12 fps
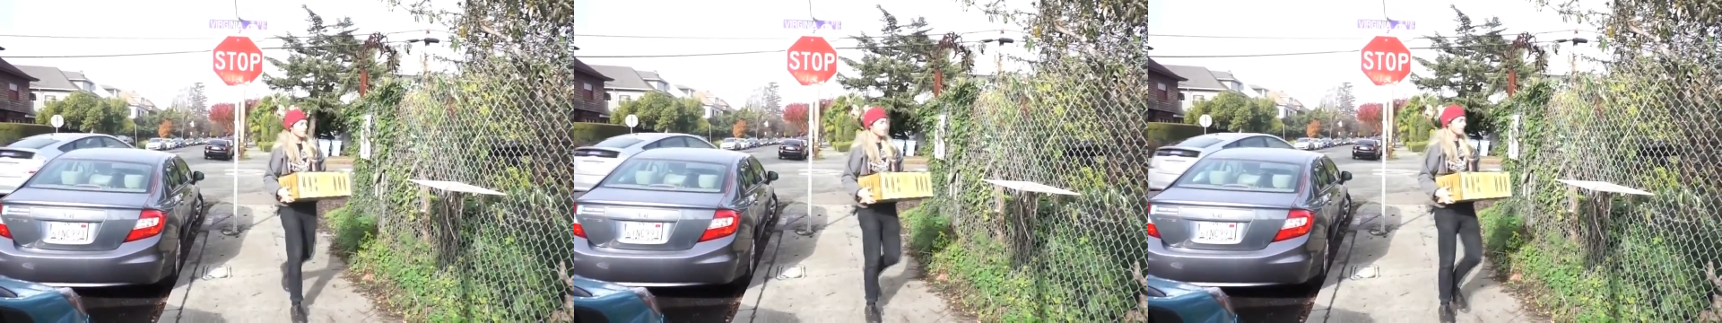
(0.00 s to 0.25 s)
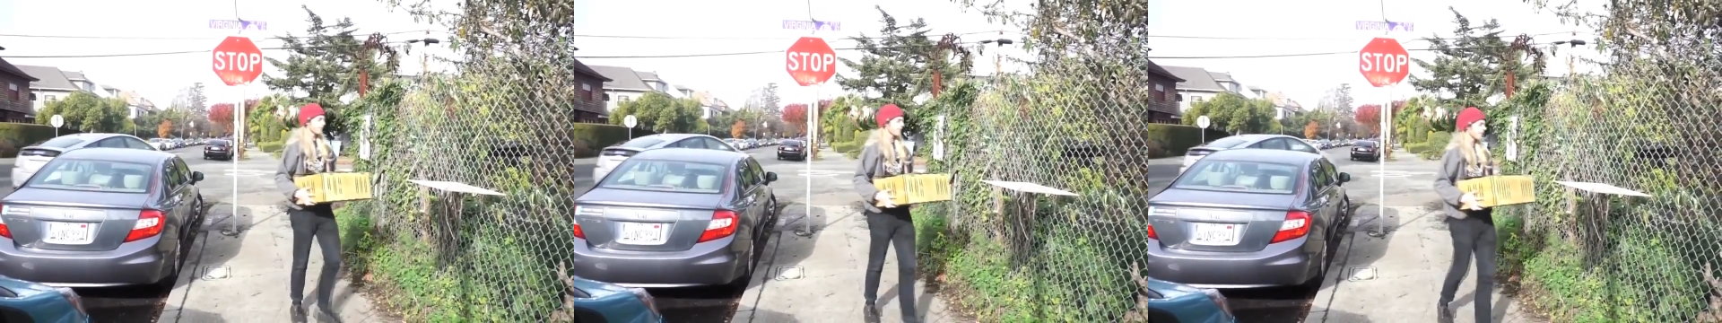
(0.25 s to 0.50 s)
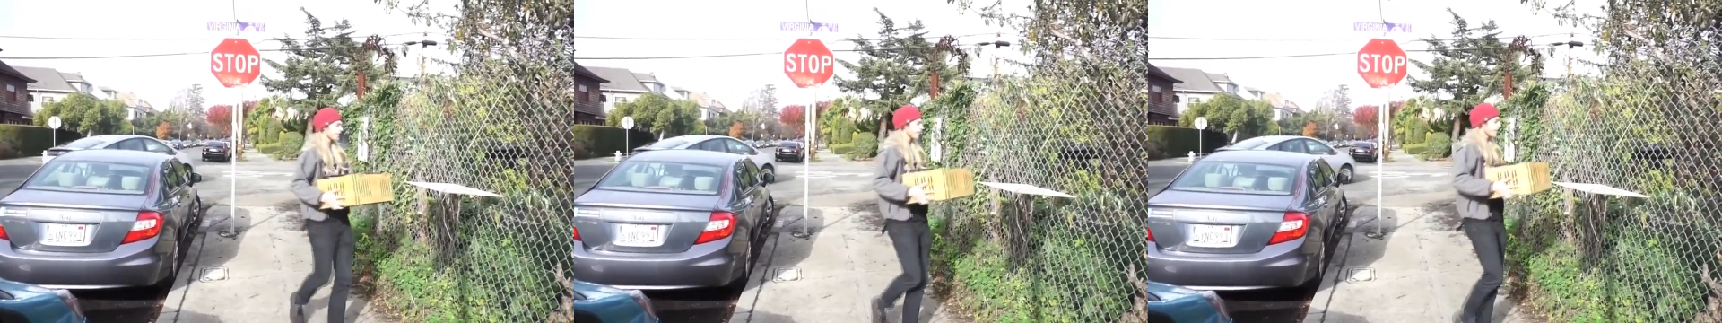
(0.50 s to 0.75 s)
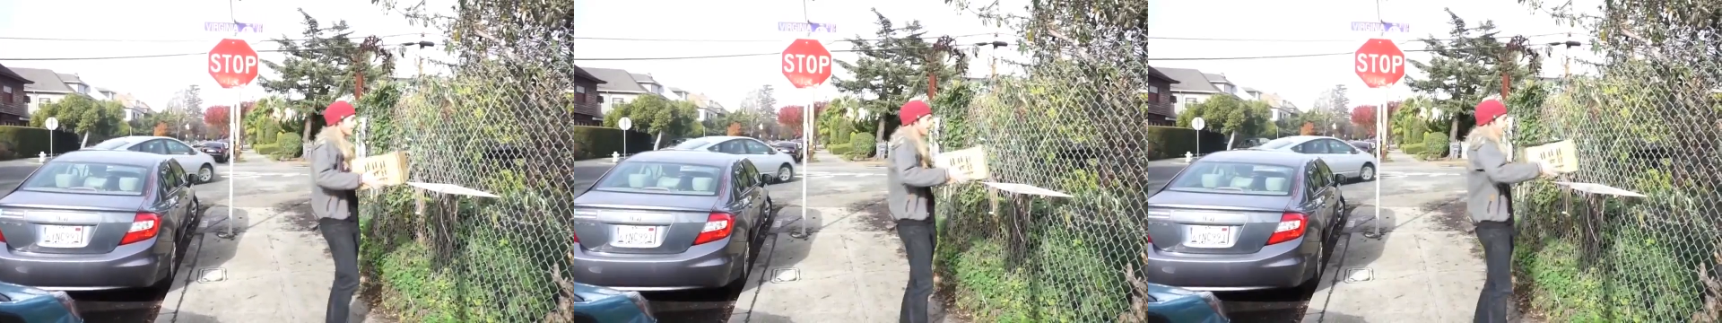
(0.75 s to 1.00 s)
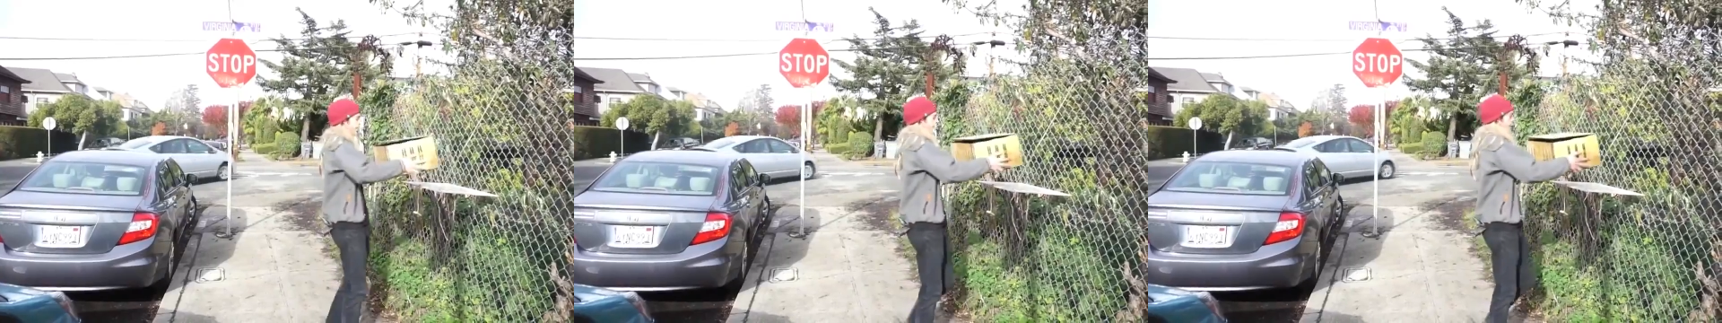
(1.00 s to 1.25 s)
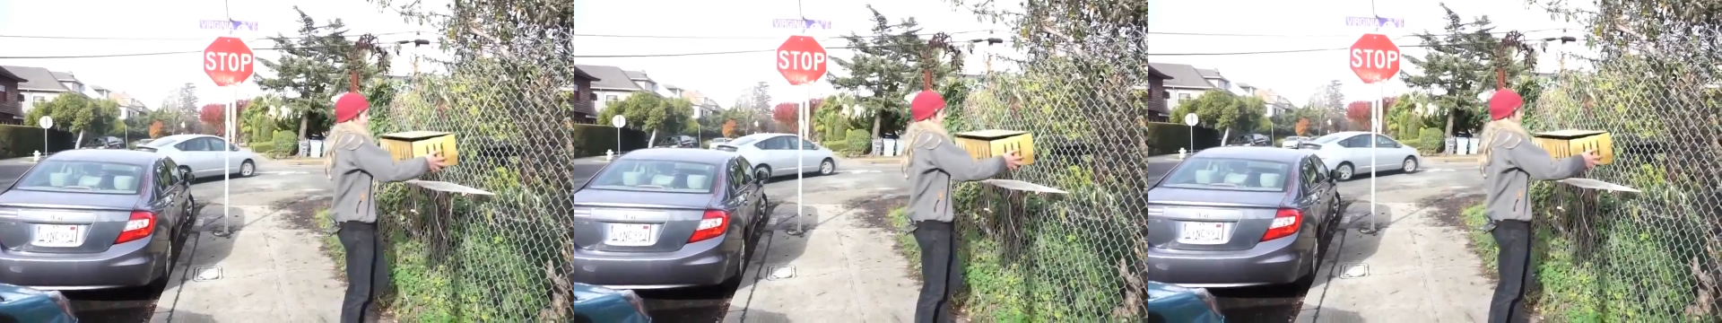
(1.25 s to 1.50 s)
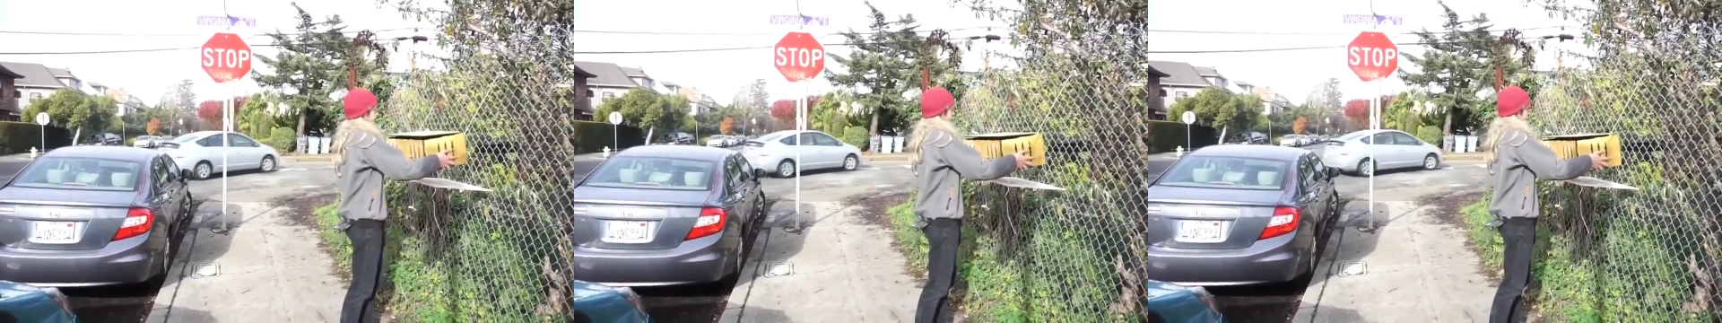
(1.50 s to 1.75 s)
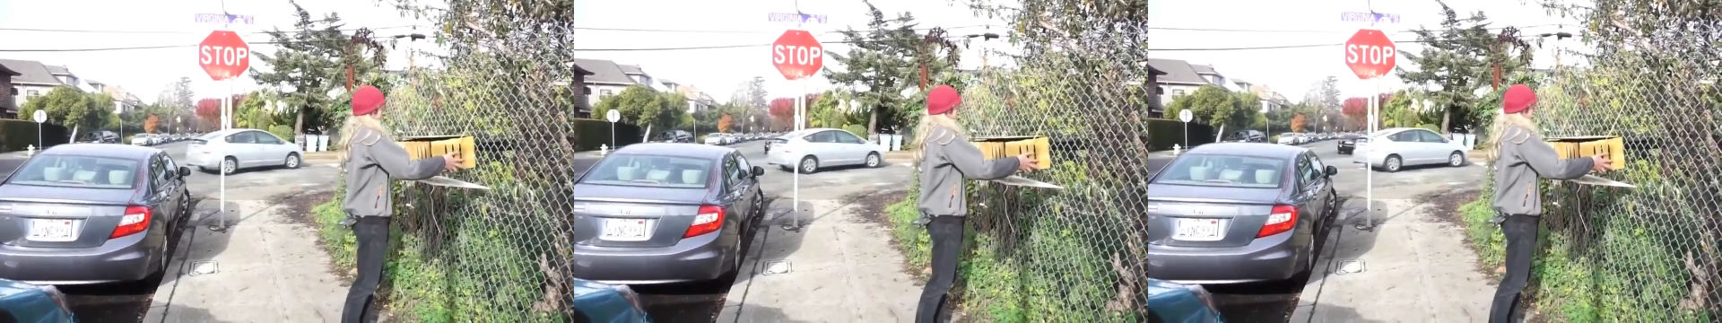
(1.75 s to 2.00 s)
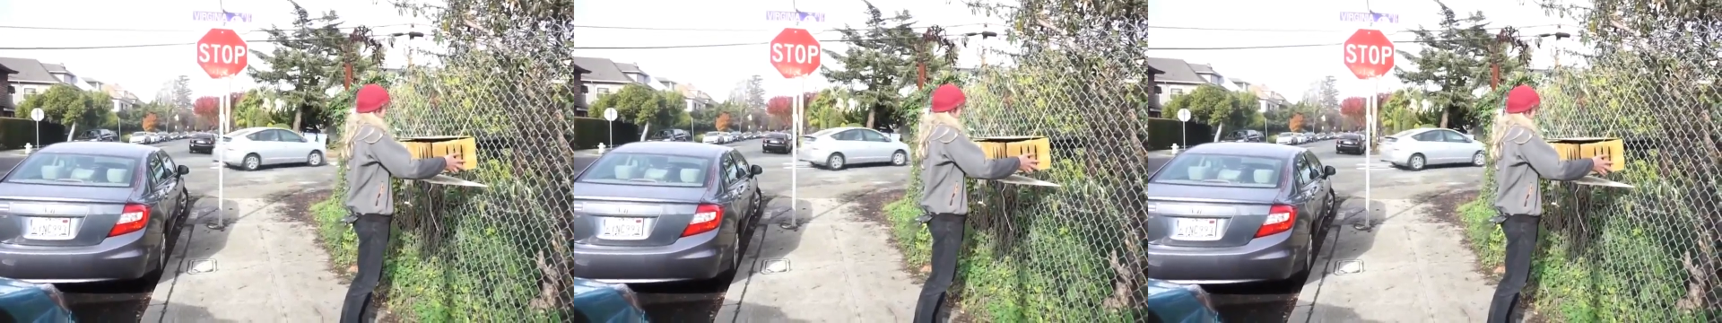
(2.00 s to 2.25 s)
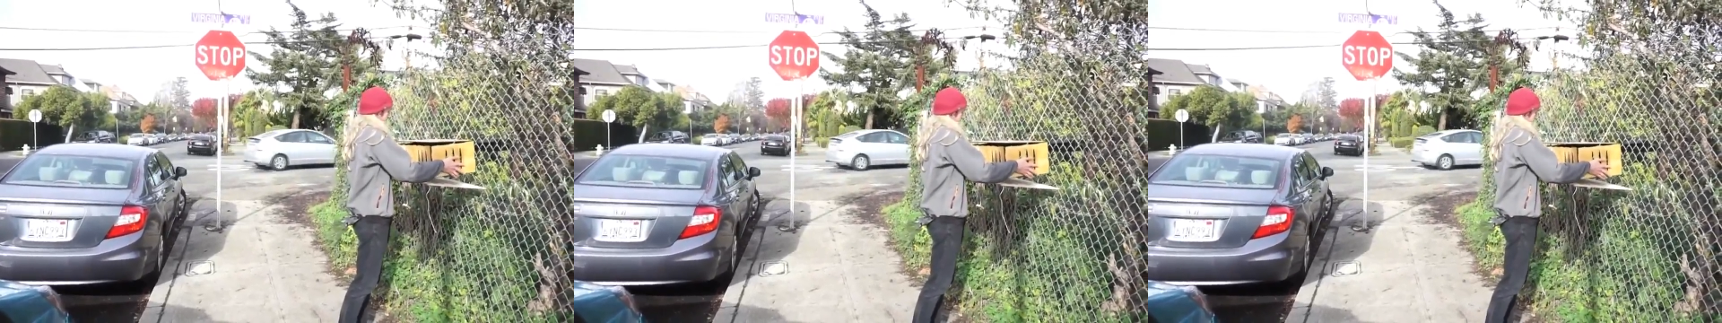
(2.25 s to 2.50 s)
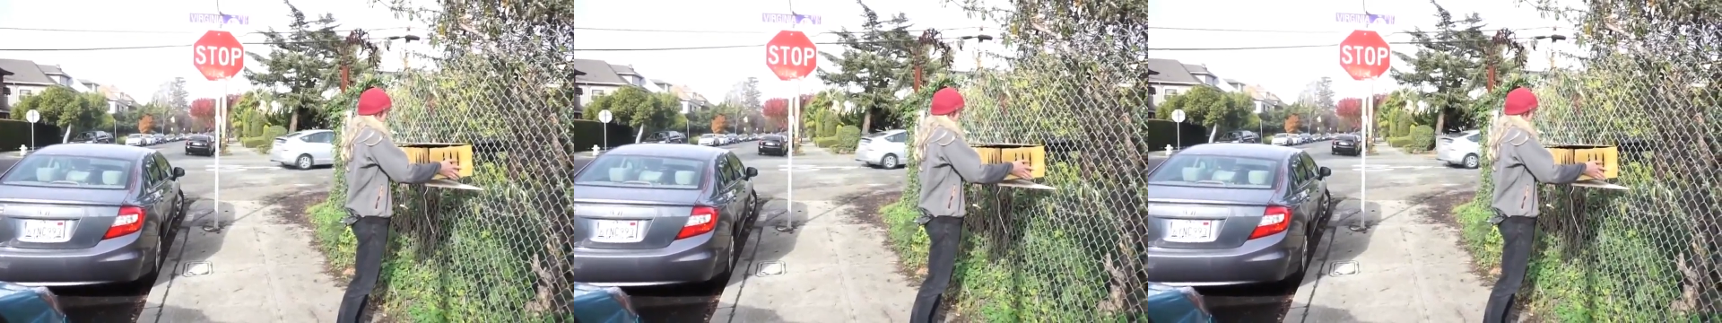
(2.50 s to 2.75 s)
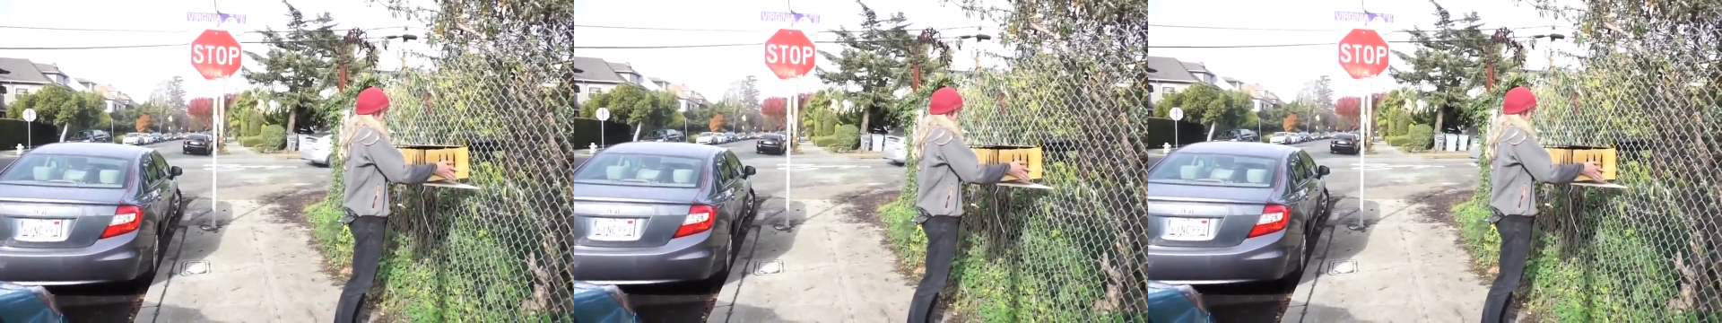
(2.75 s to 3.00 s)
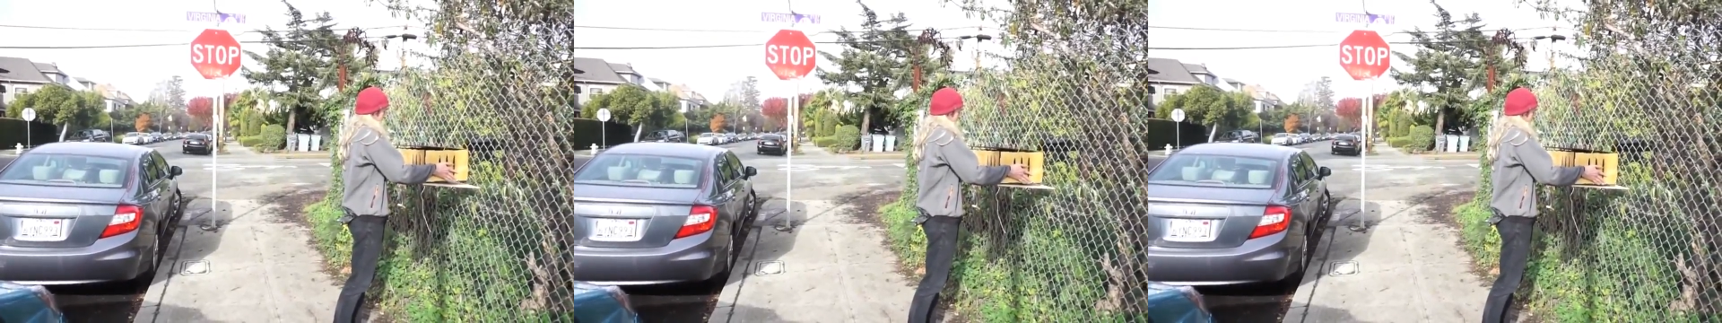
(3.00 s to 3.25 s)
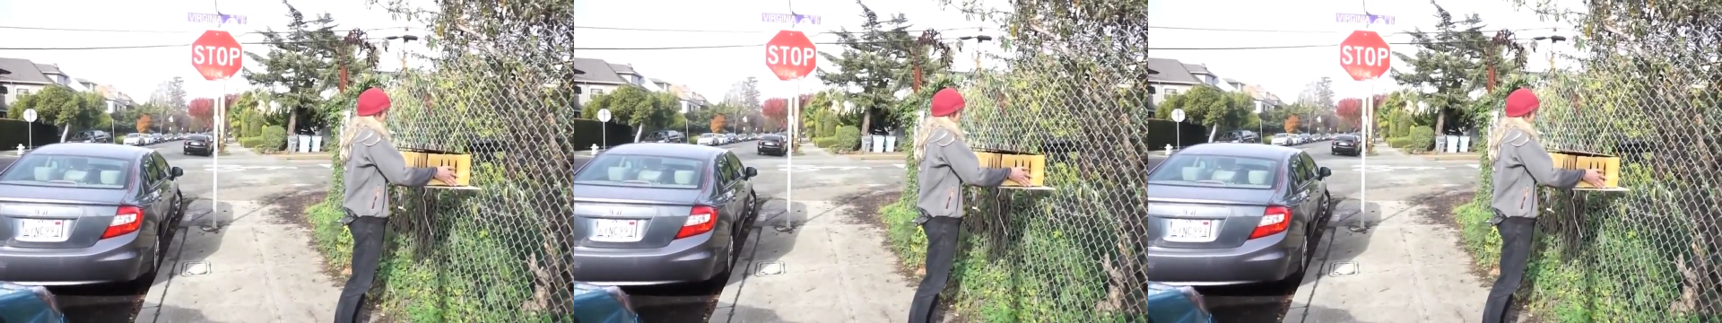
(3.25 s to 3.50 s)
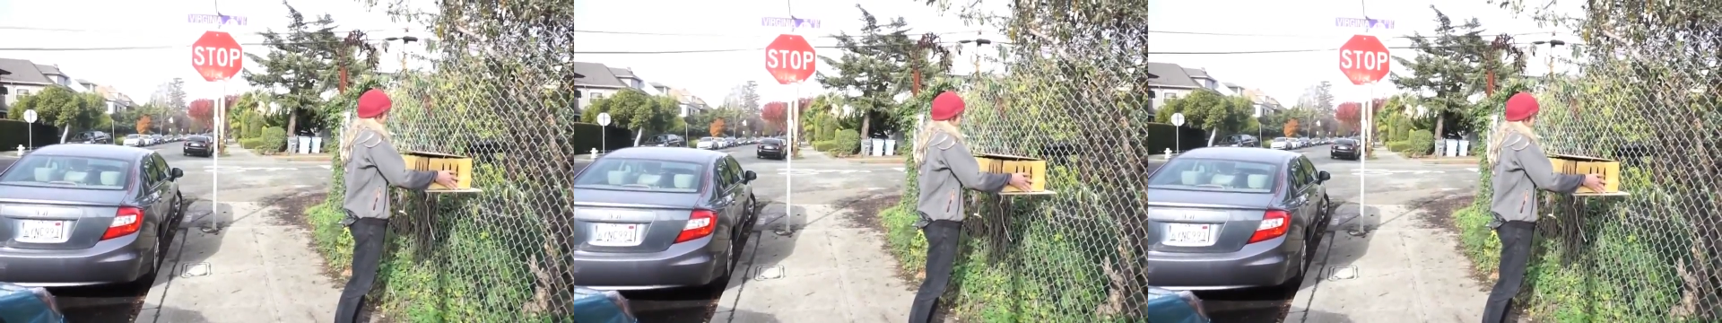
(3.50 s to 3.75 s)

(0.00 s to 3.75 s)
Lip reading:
Nobody's mouth can be seen.